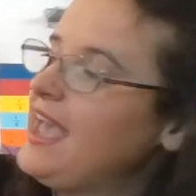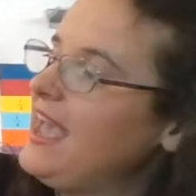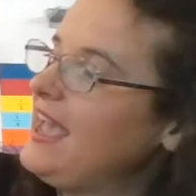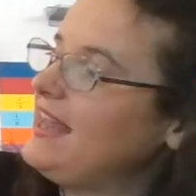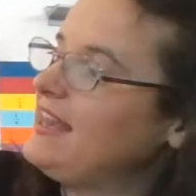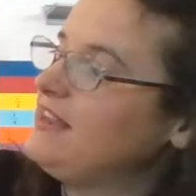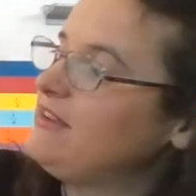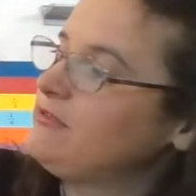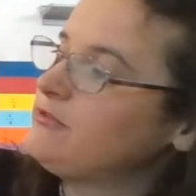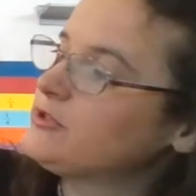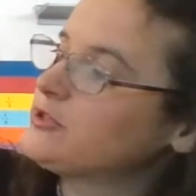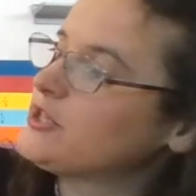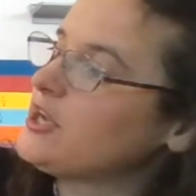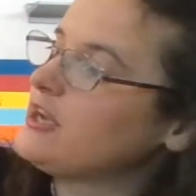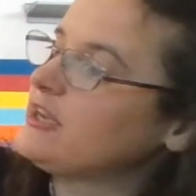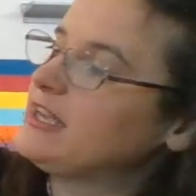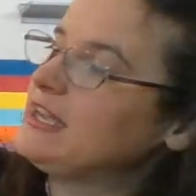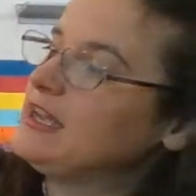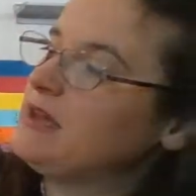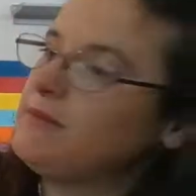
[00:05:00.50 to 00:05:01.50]
And if we're
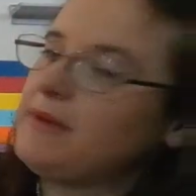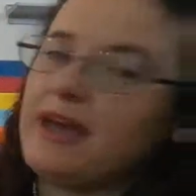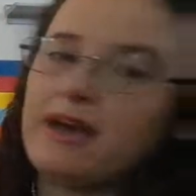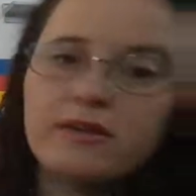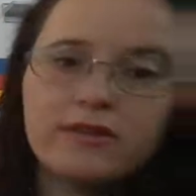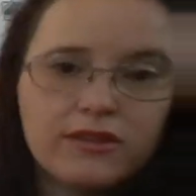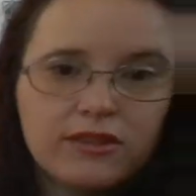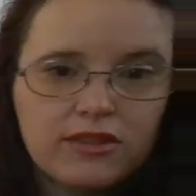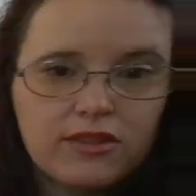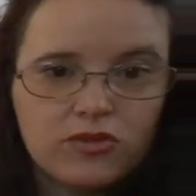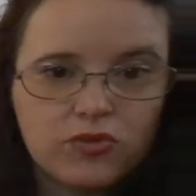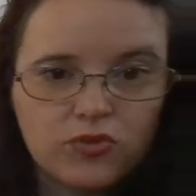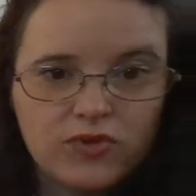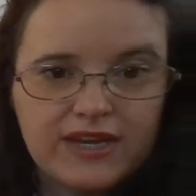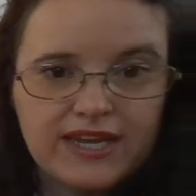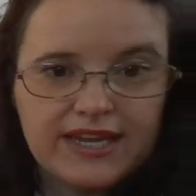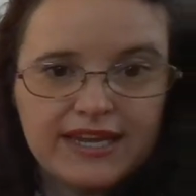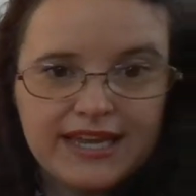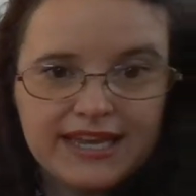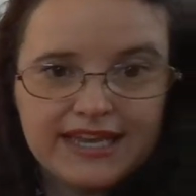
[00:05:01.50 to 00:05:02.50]
talking about
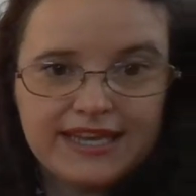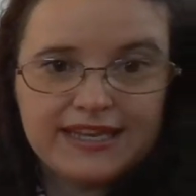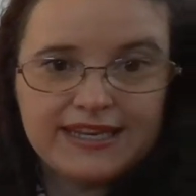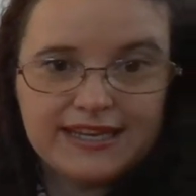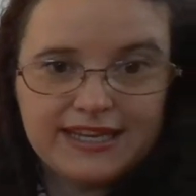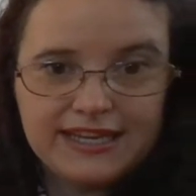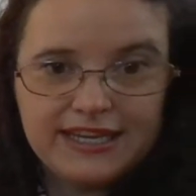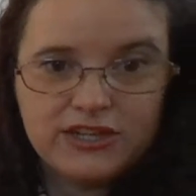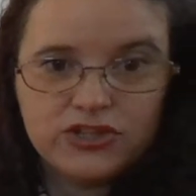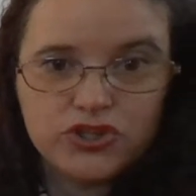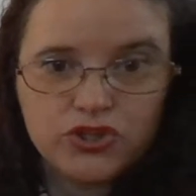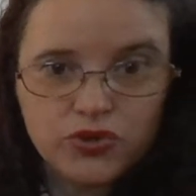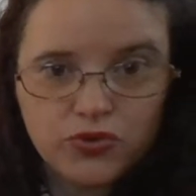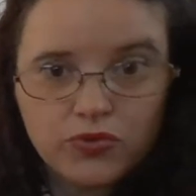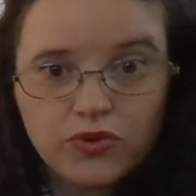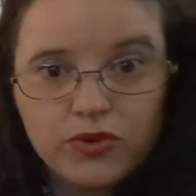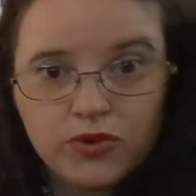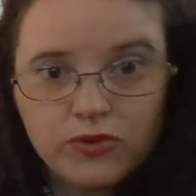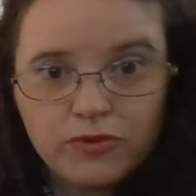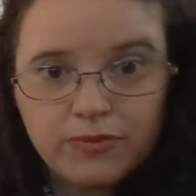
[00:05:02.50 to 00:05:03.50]
3 in each
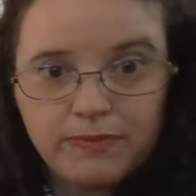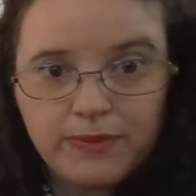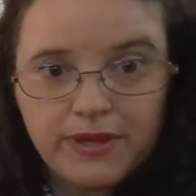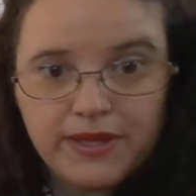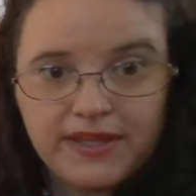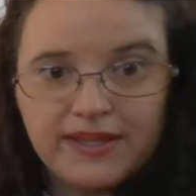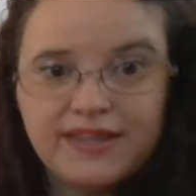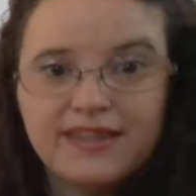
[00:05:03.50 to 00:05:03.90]
group,